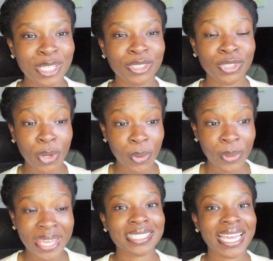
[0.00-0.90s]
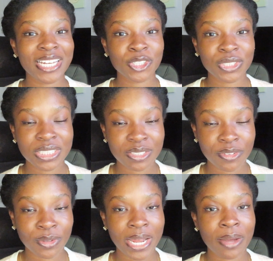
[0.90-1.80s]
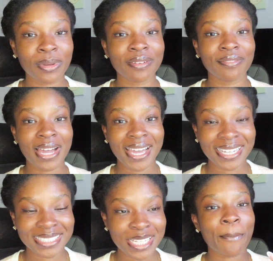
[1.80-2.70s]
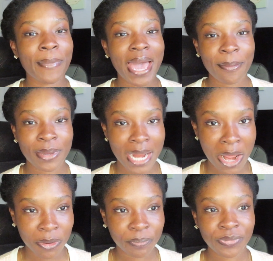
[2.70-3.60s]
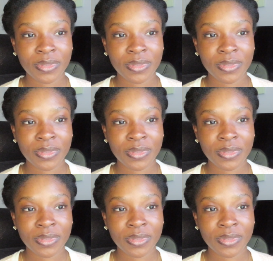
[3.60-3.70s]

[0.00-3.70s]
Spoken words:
So to enter in this field, I would advise map it out.